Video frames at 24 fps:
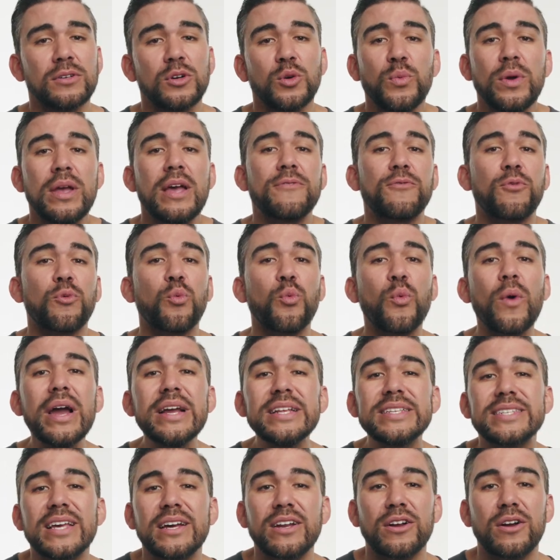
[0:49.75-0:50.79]
We have
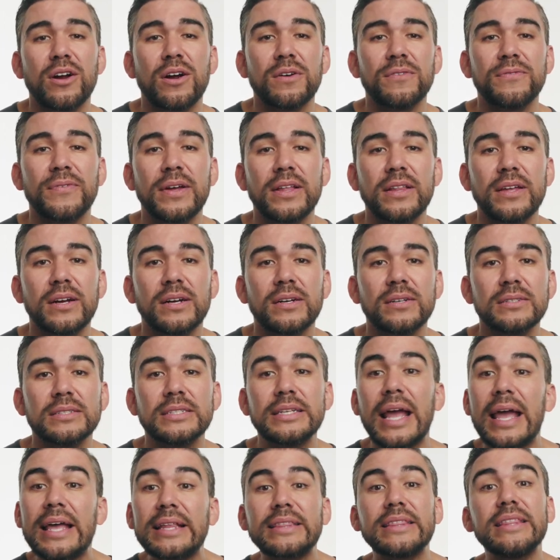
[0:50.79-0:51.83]
right-sided heart failure
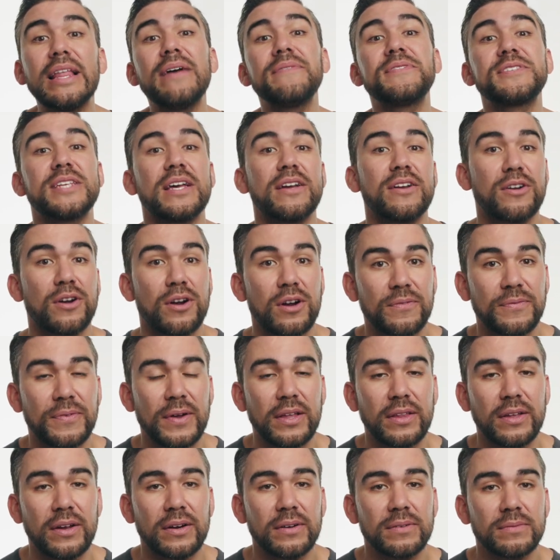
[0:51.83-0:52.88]
and left-sided heart
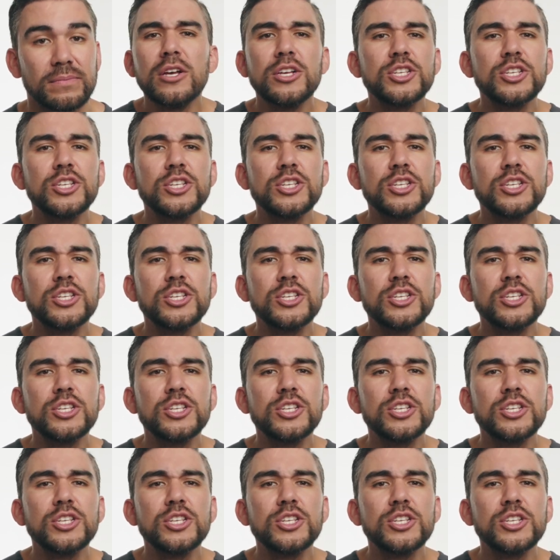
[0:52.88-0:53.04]
failure.